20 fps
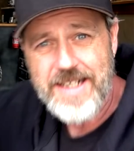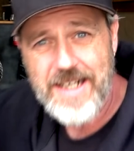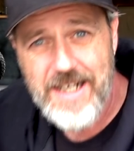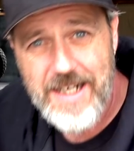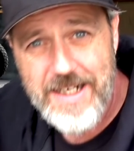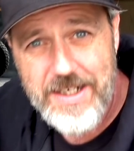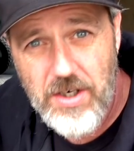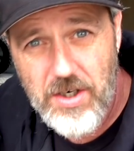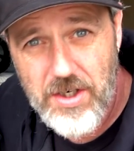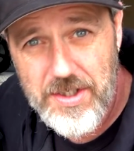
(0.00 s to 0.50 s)

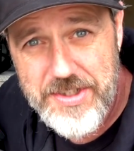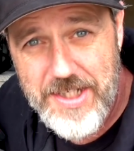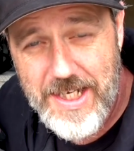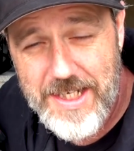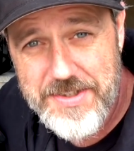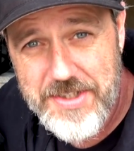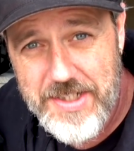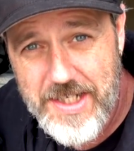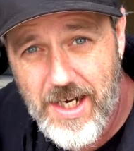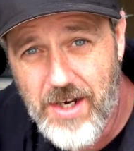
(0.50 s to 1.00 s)
G'day guys,
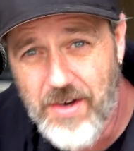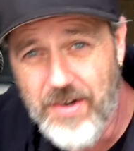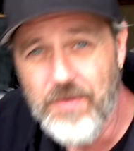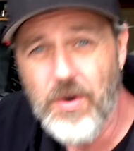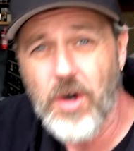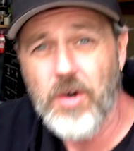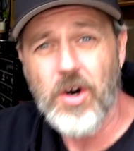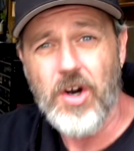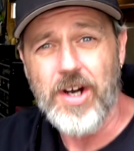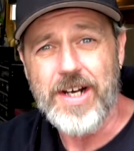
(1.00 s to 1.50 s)
how's it going?
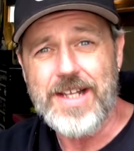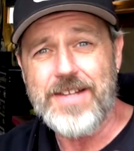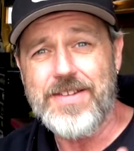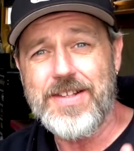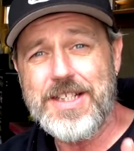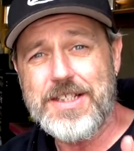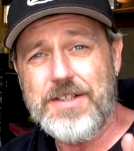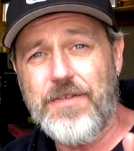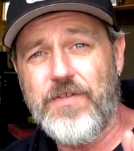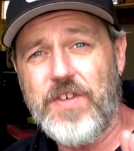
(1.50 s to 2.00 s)
Alright, in
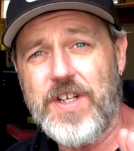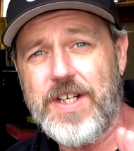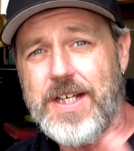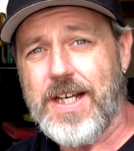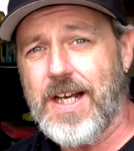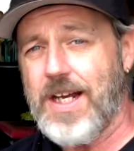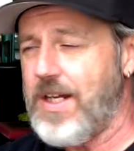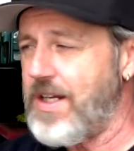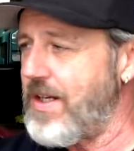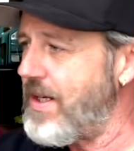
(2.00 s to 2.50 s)
this
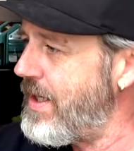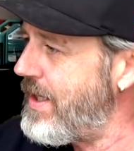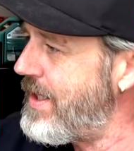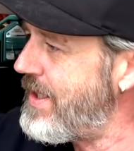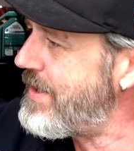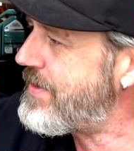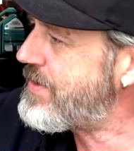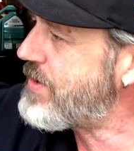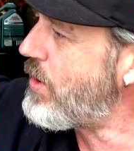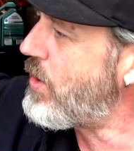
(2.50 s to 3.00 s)
video
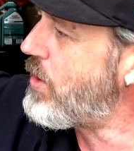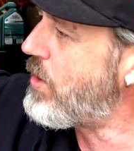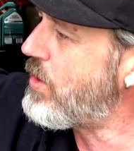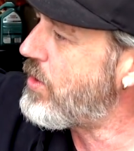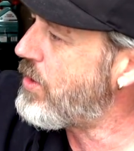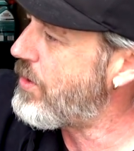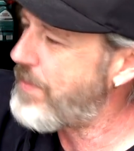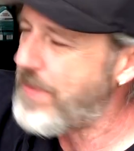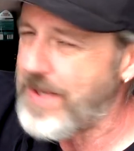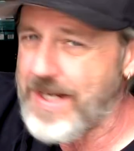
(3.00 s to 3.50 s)
it's
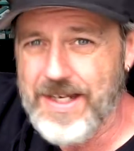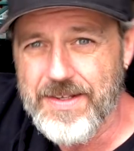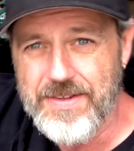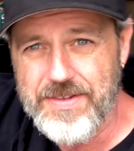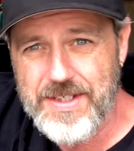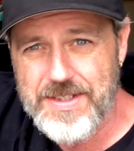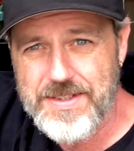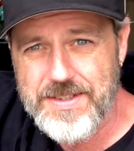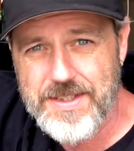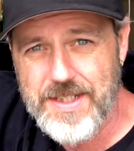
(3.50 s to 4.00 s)
all about
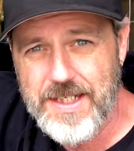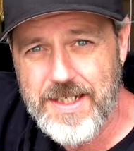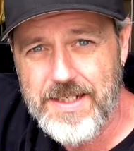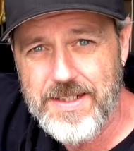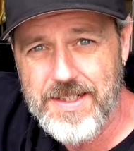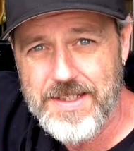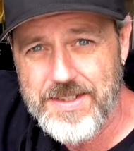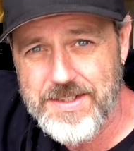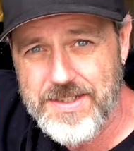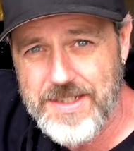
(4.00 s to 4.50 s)
this thing
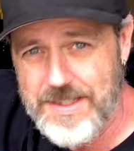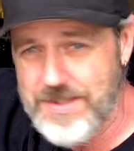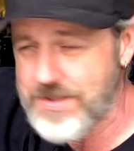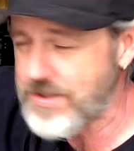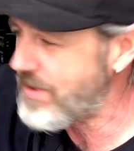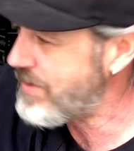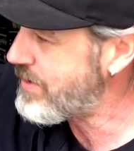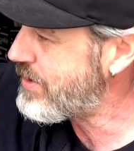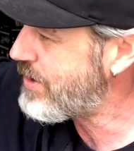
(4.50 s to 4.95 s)
that sits on